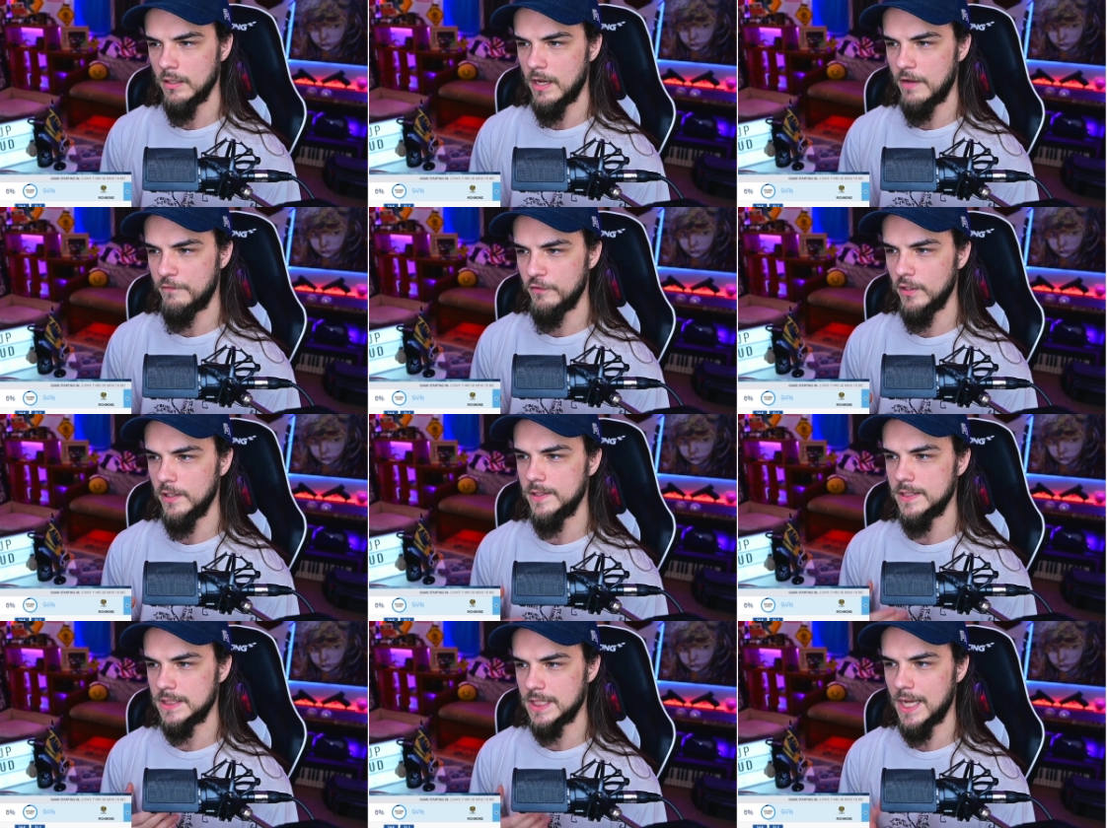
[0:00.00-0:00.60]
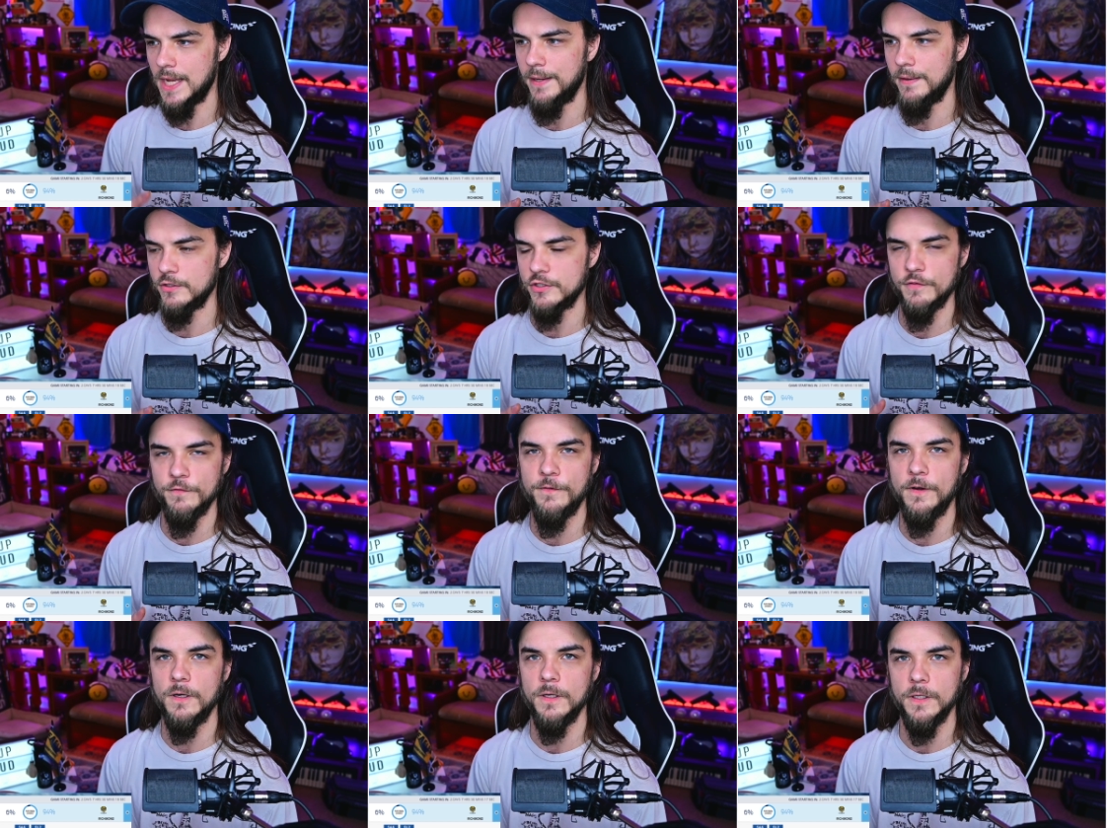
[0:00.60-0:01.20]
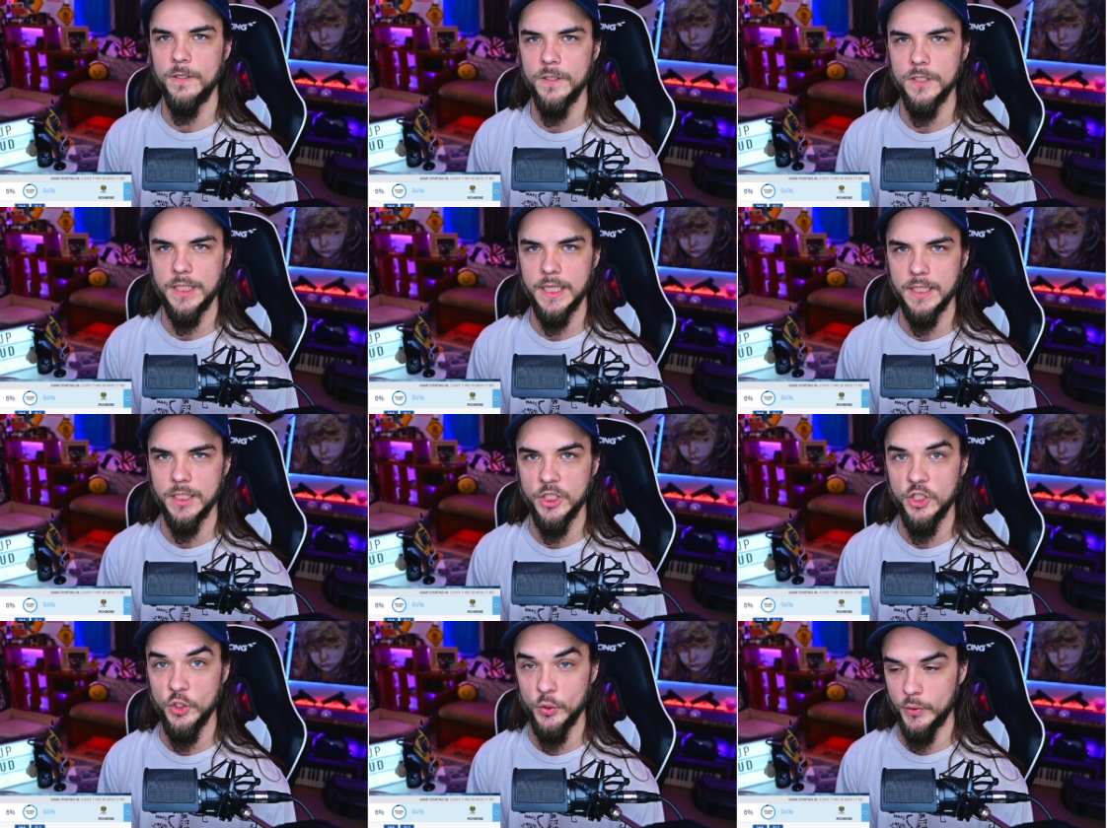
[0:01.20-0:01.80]
I feel like the Tigers are very good
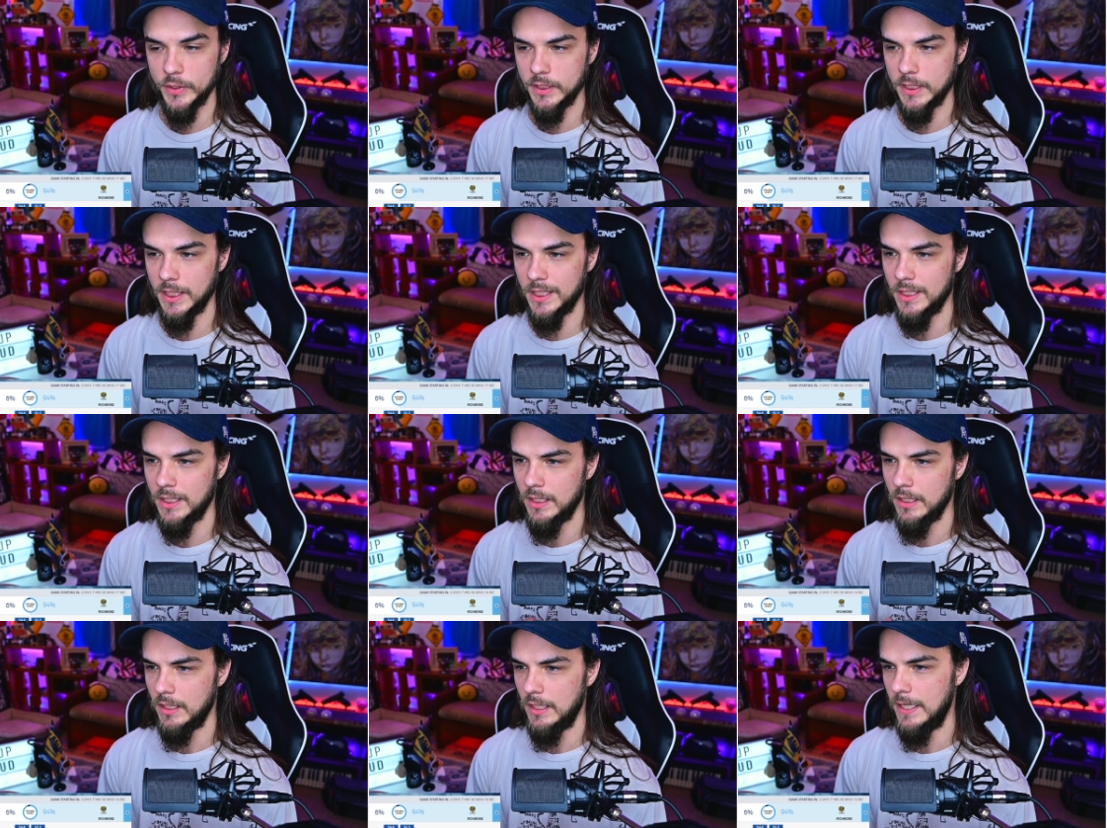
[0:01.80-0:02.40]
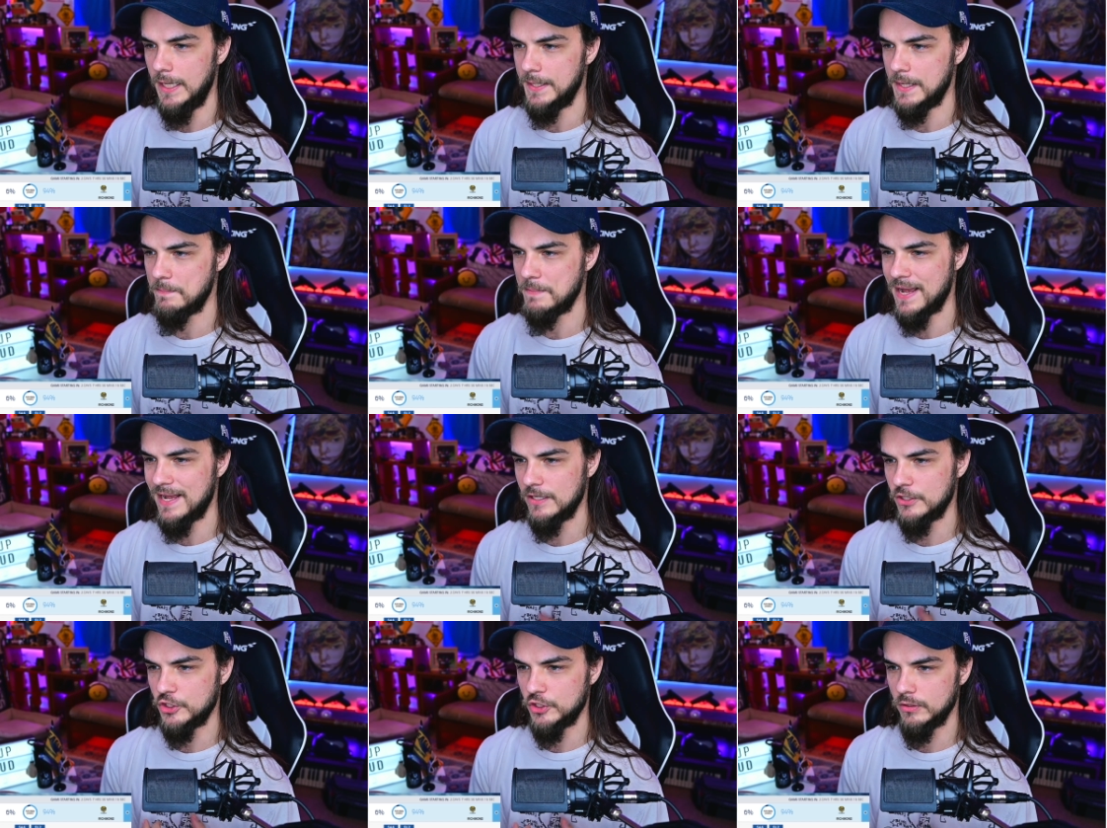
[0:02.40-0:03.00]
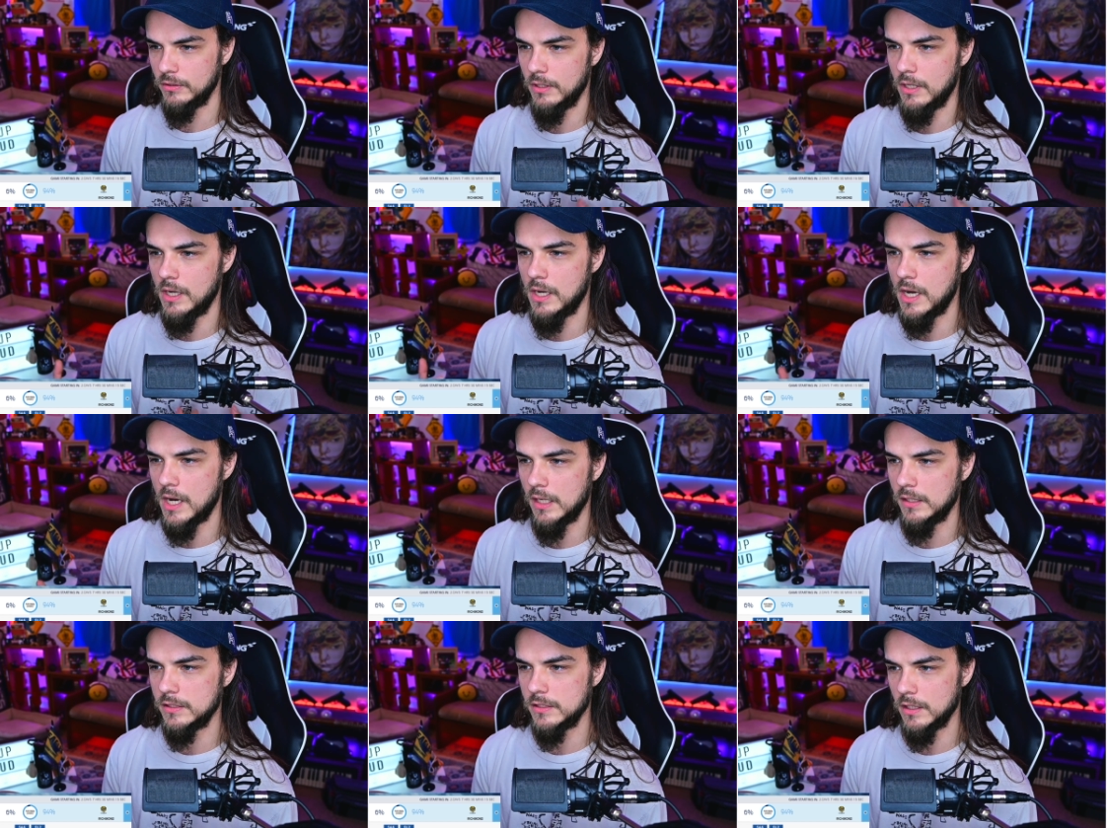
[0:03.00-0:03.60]
at doing that, and I'm not sure the
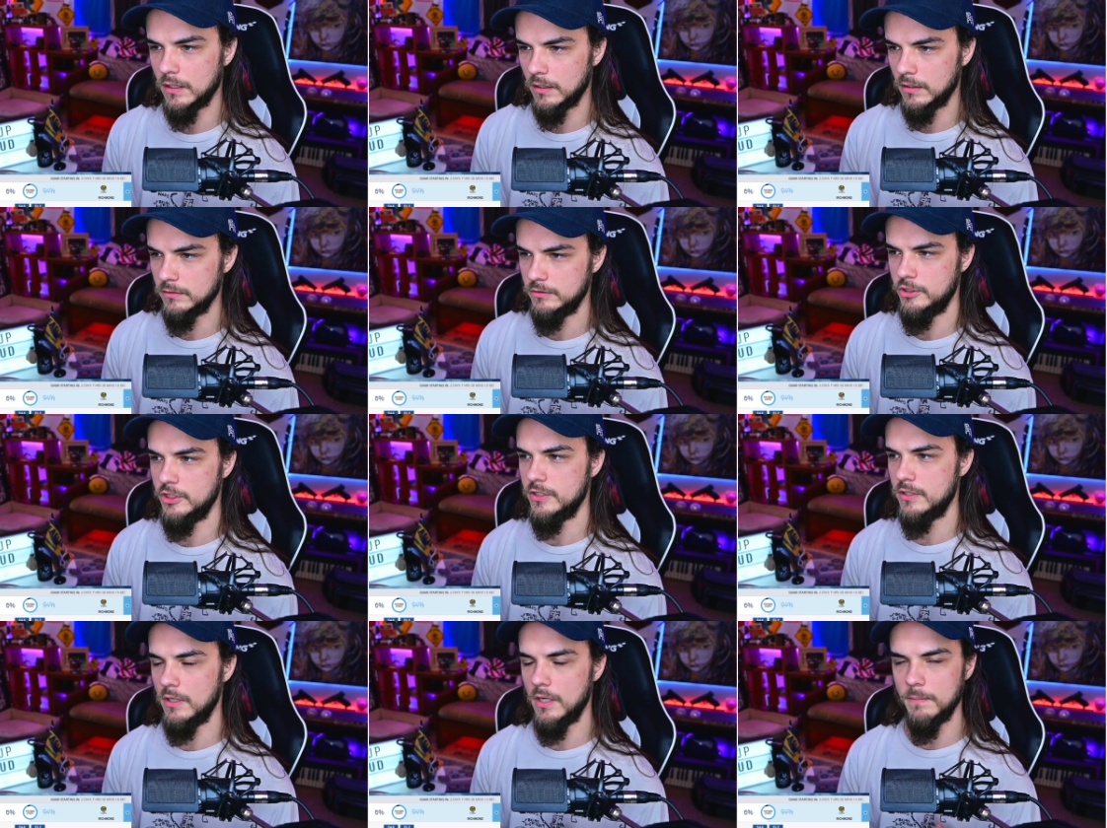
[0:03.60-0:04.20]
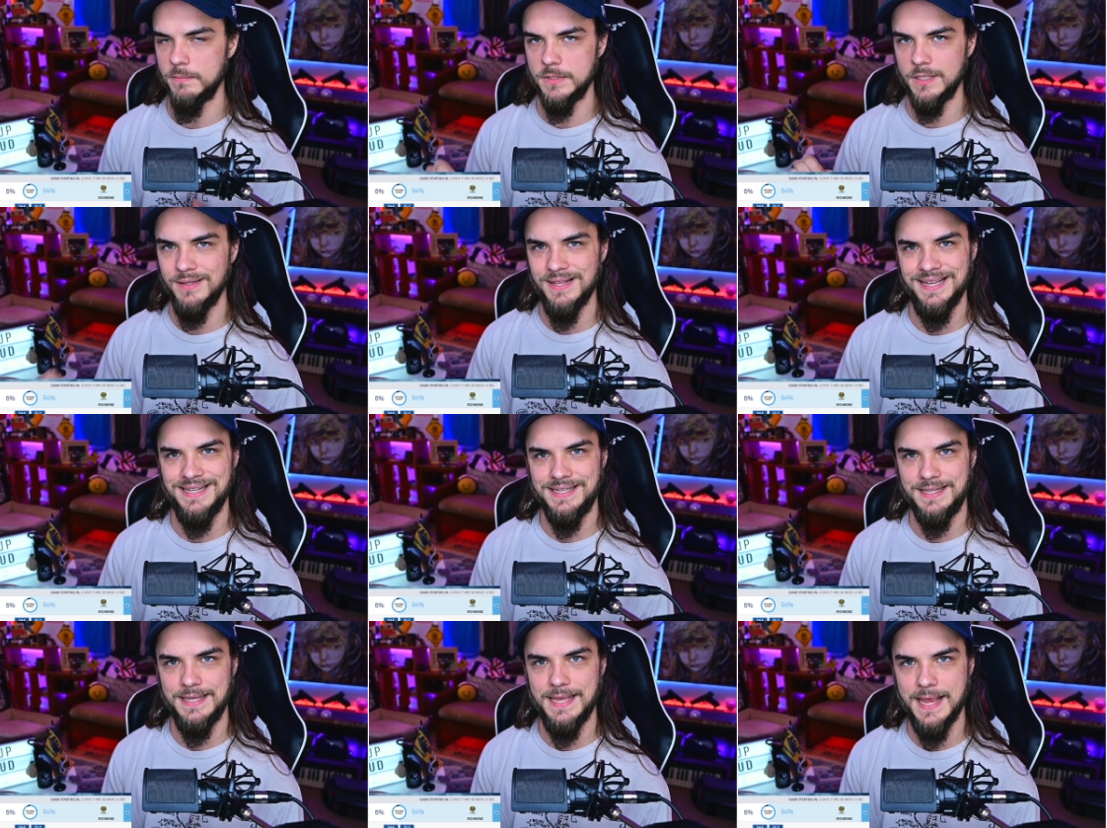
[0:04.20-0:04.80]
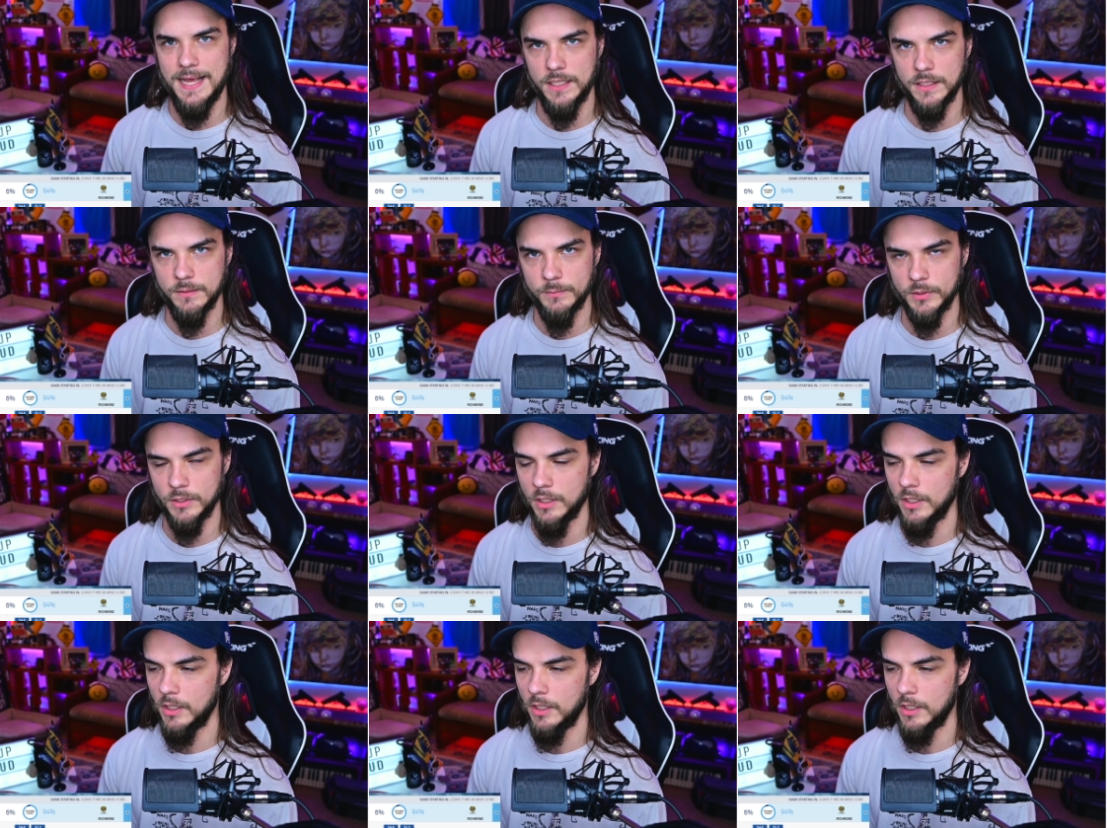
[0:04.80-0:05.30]
Hawks are just up to that caliber.